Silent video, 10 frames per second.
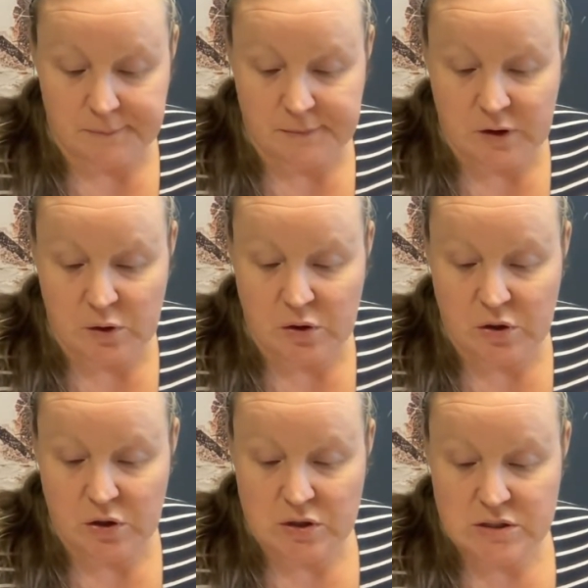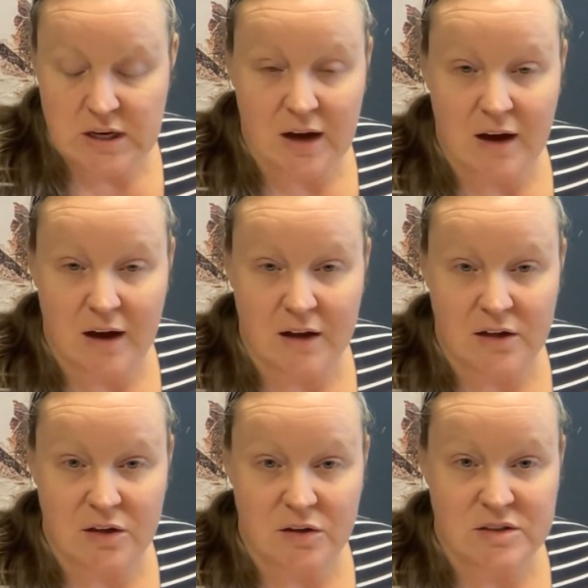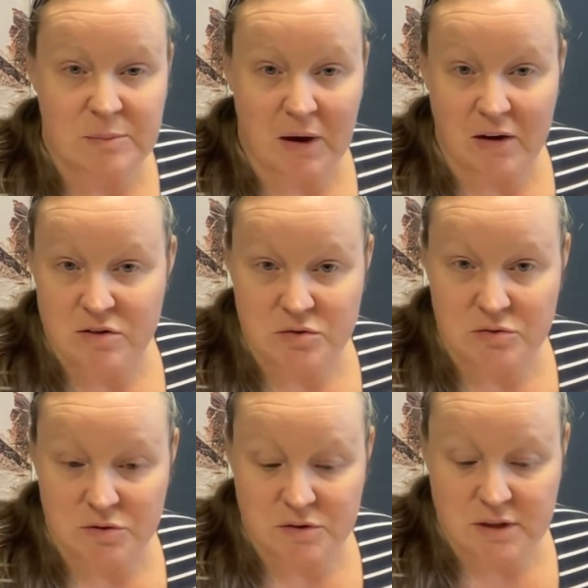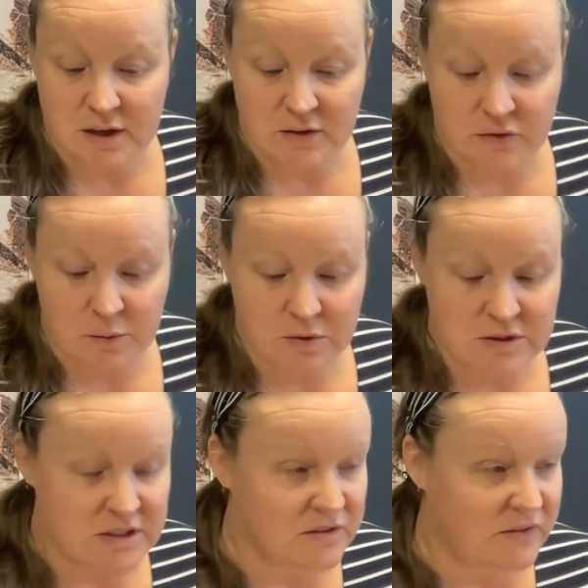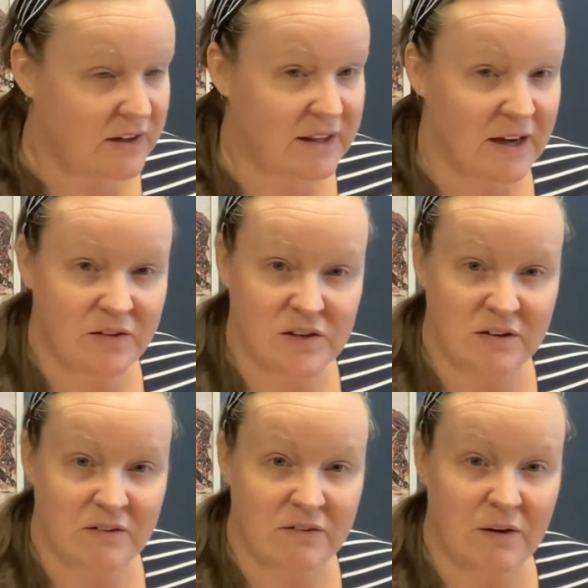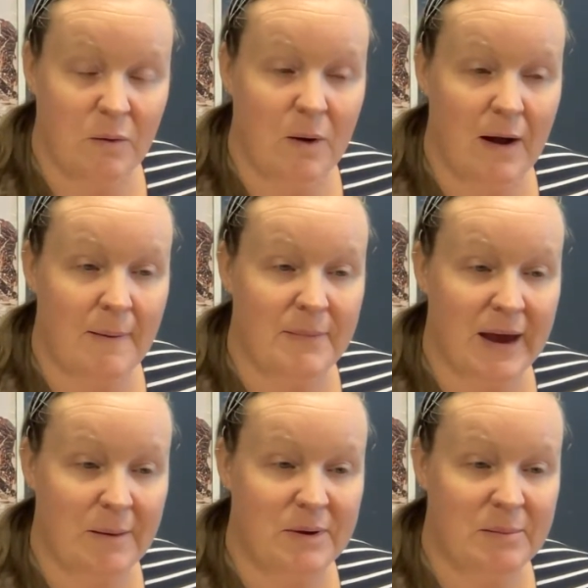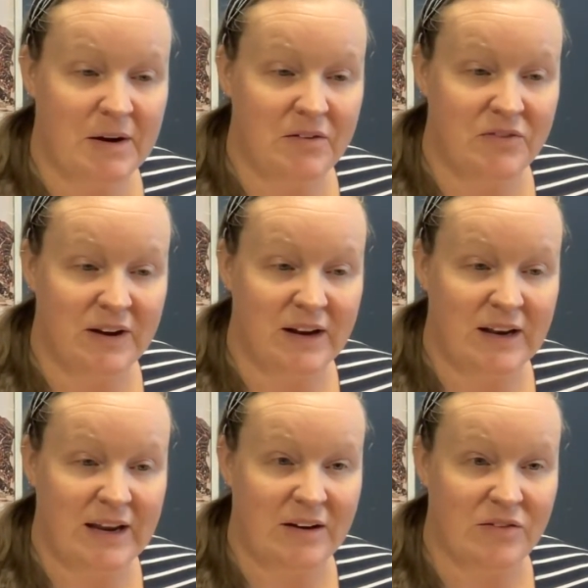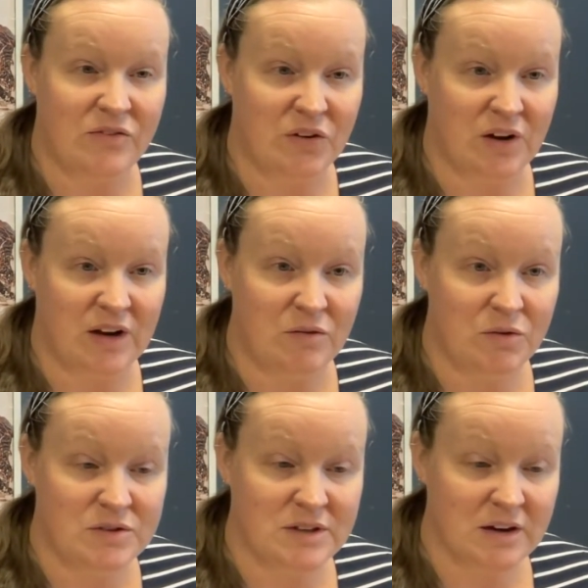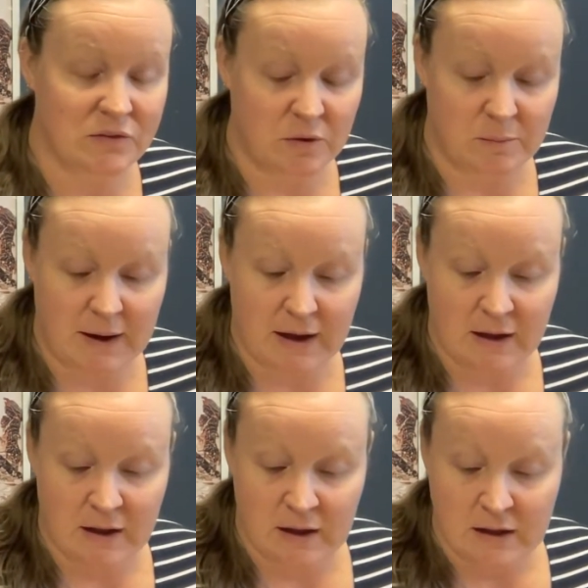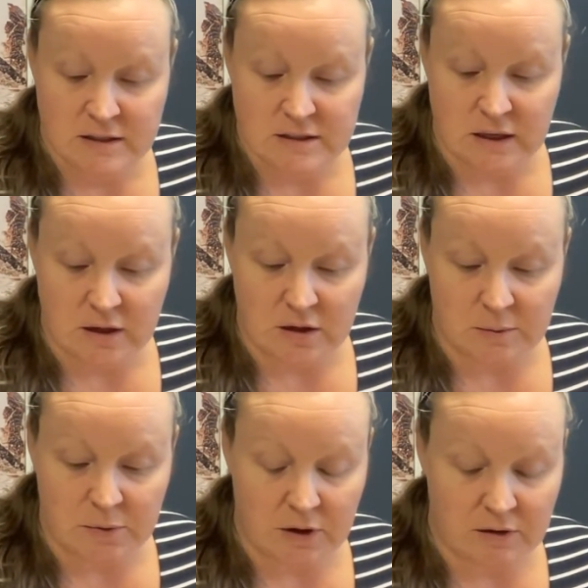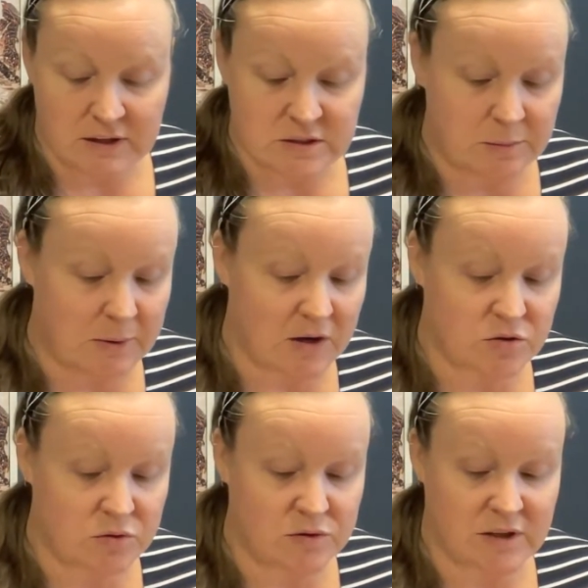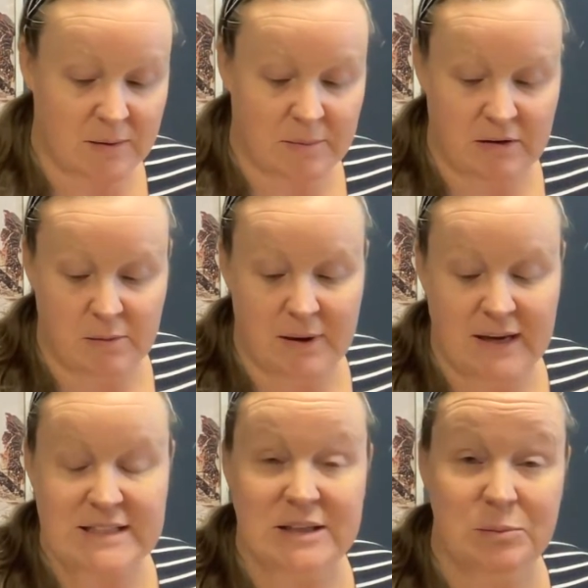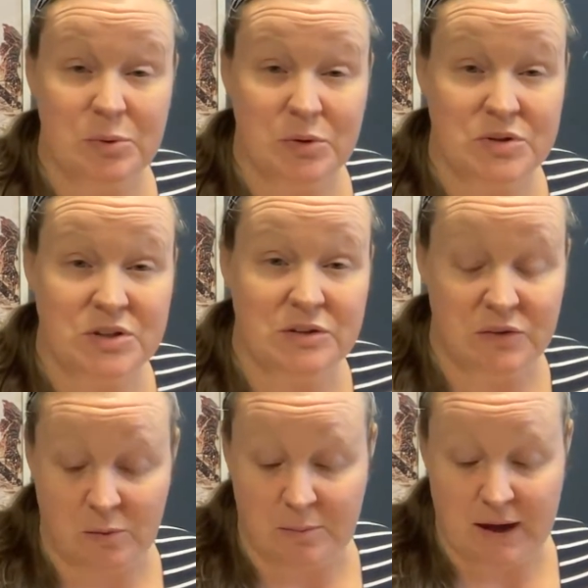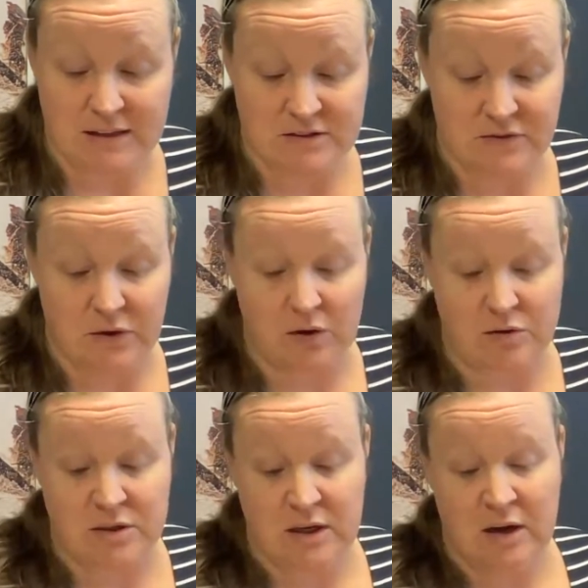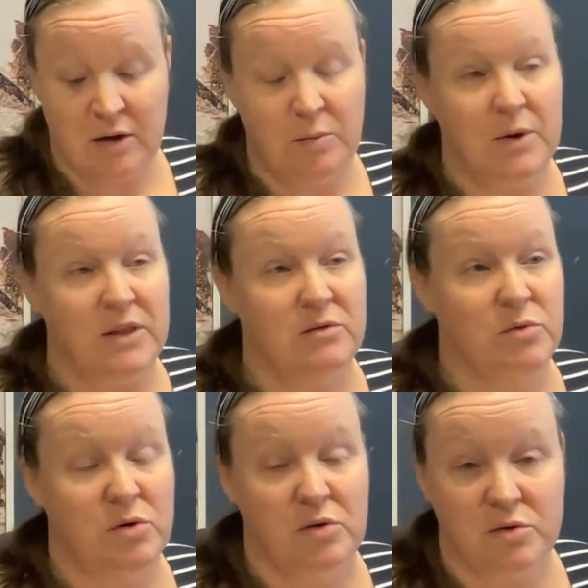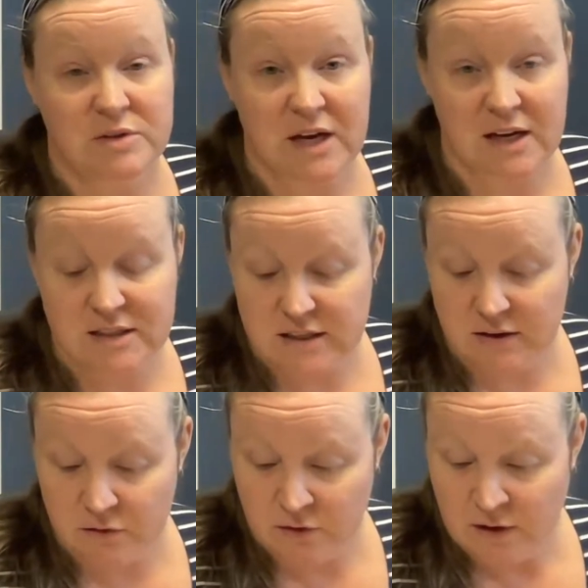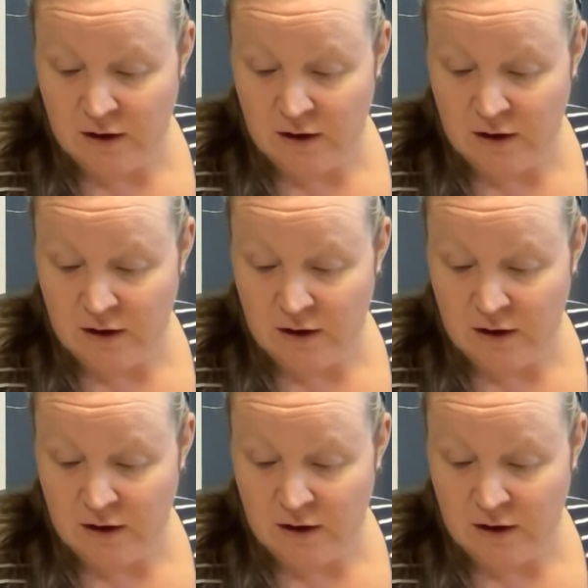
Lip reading: You could use a partial raw diet if you wanted to feed that, if you didn't feel happy about feeding a fully raw diet for your pet. So you can progress to a partial raw diet by replacing a portion of your pet's food with a raw alternative.